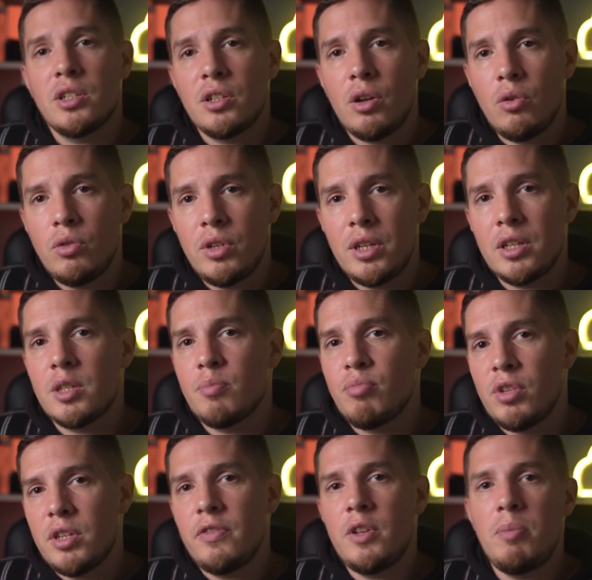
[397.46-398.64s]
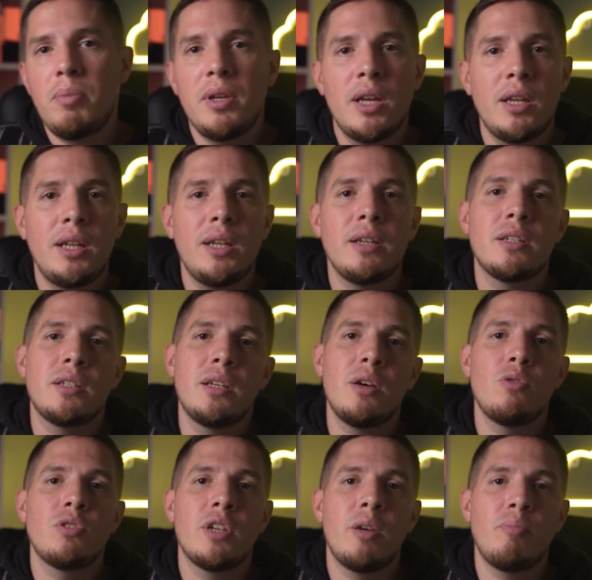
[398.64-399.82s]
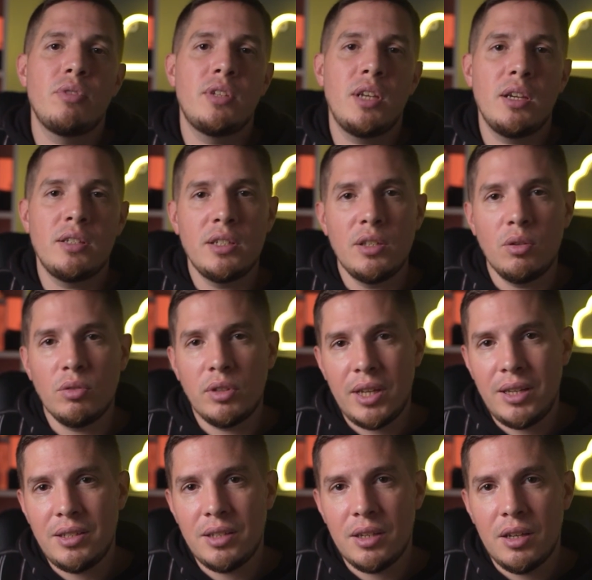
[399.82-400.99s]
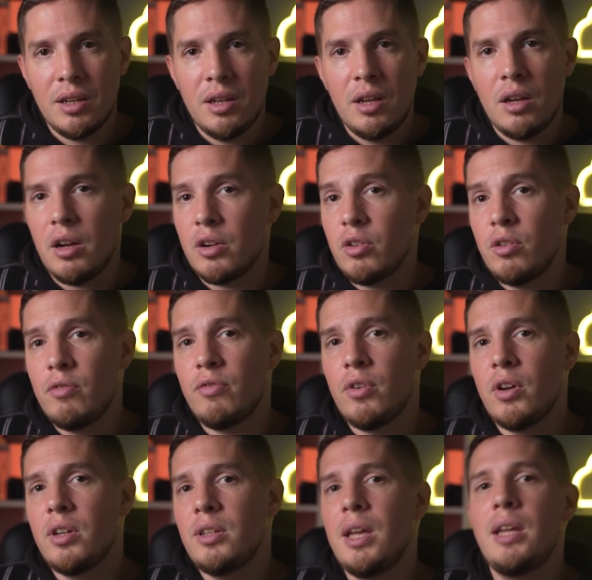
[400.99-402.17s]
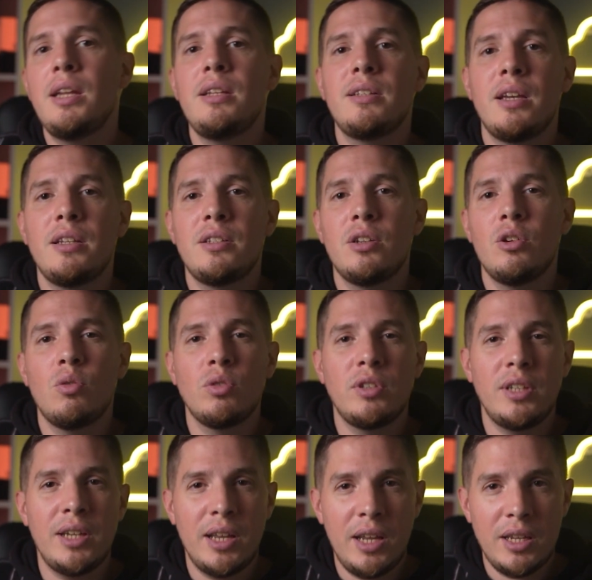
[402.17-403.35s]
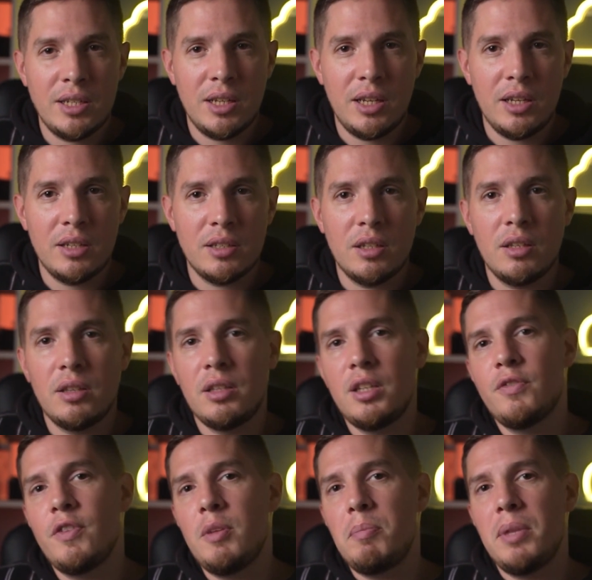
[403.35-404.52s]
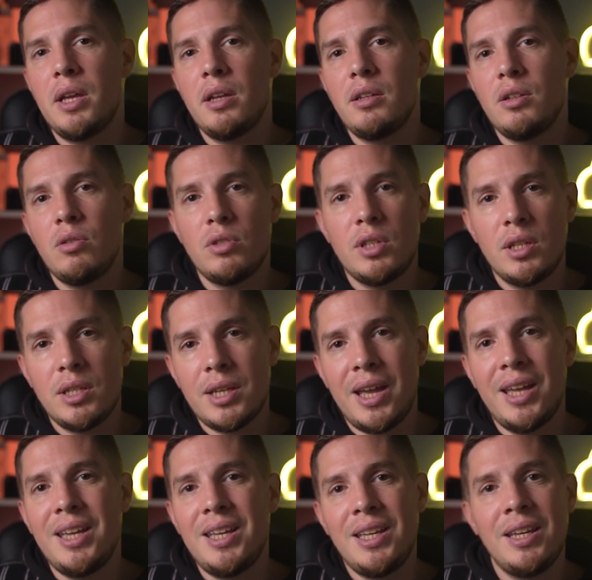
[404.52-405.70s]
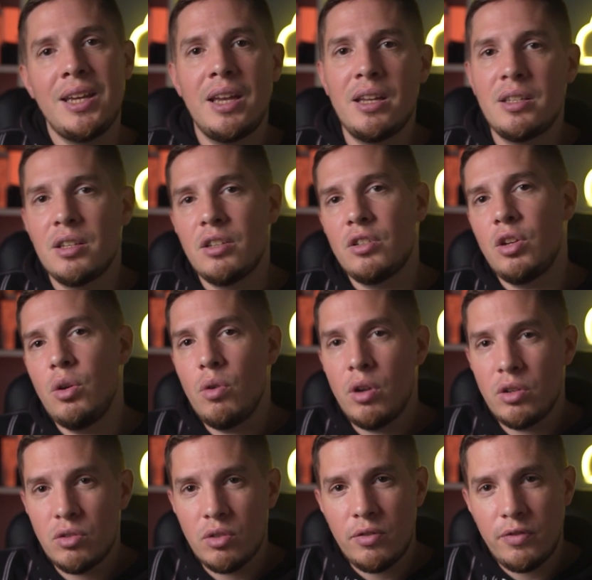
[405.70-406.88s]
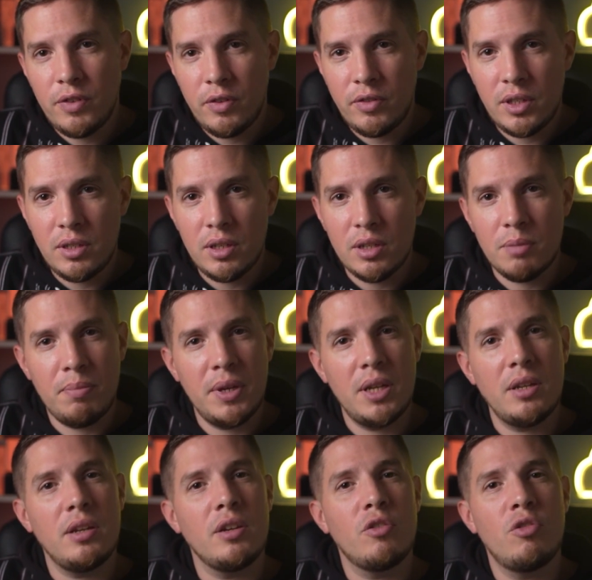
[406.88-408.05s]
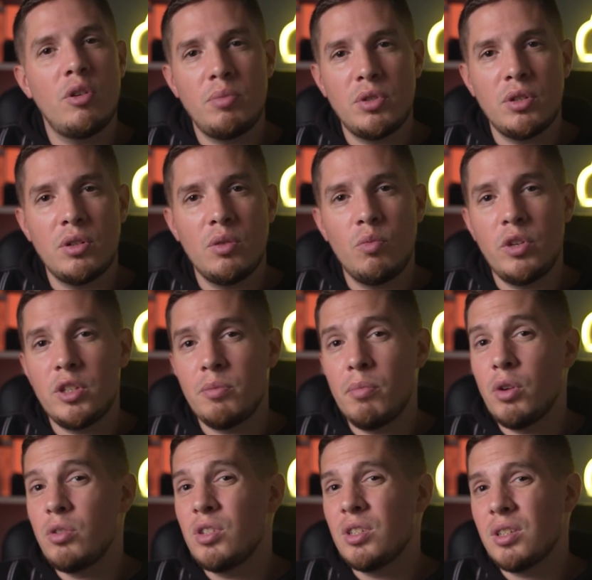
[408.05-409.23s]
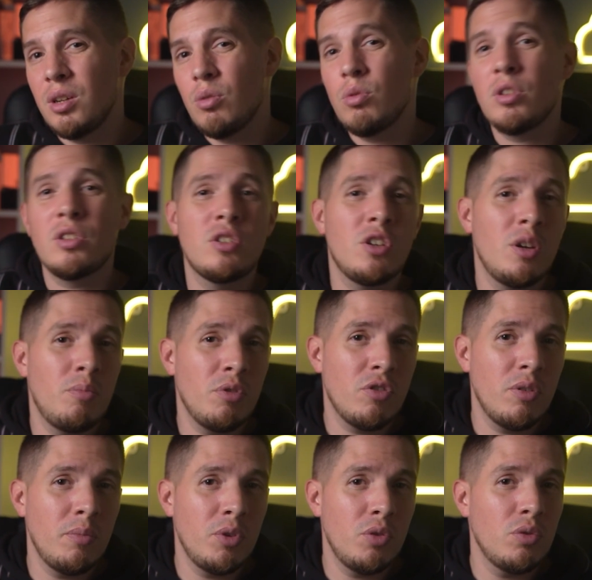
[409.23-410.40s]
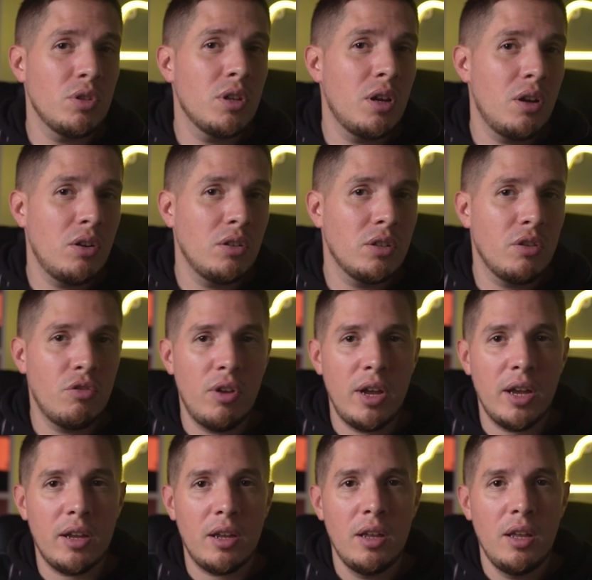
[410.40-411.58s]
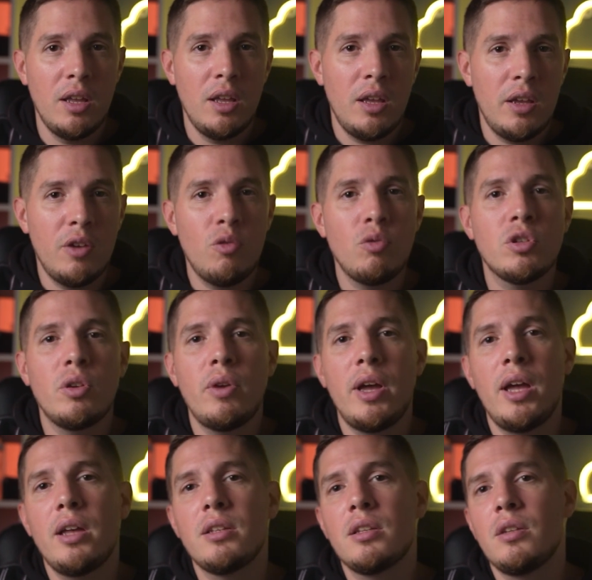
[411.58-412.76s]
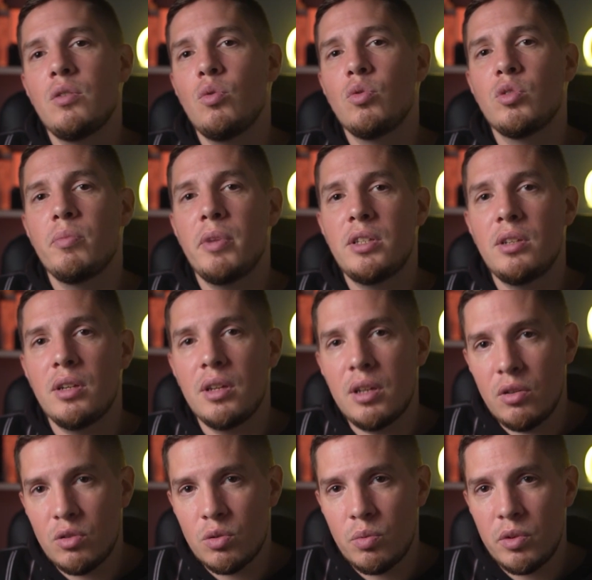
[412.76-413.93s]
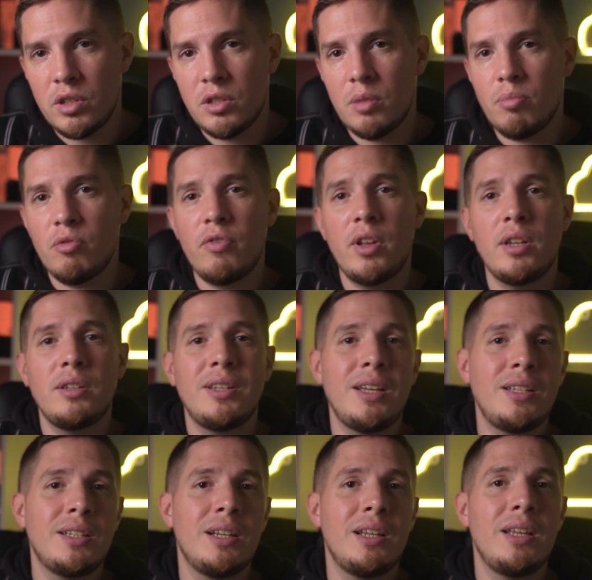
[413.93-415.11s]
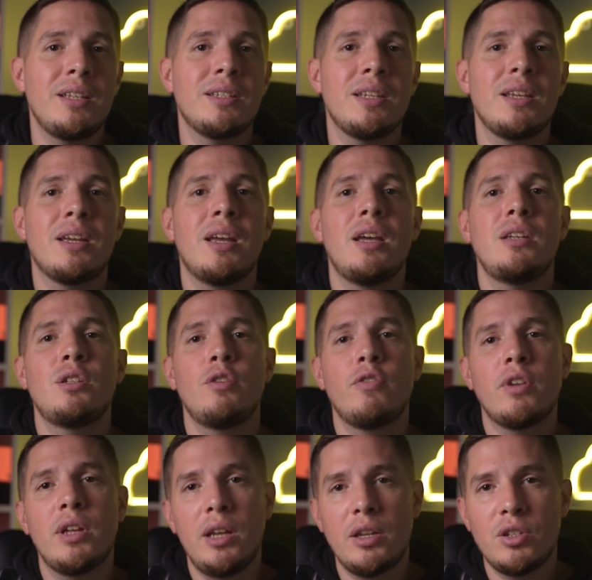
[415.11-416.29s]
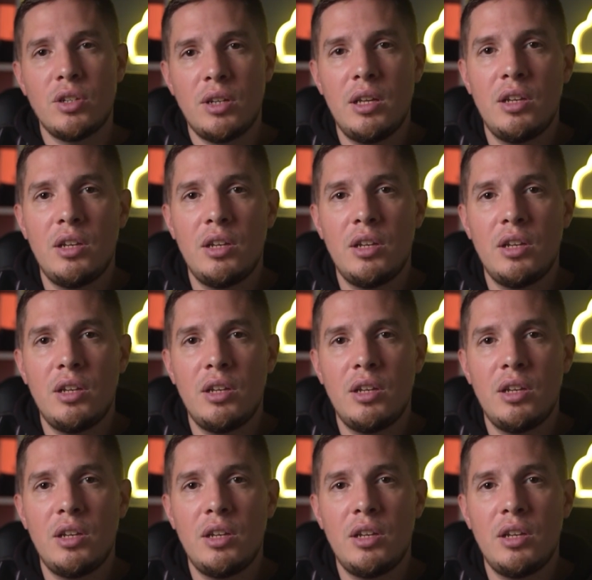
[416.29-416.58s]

showed ExpressVPN excels at protecting your data. I couldn't find any data or DNS leaks. This VPN uses AES 256-bit encryption, which most skilled cybercriminals can't crack. It also has an automatic kill switch to prevent data leaks in case of connection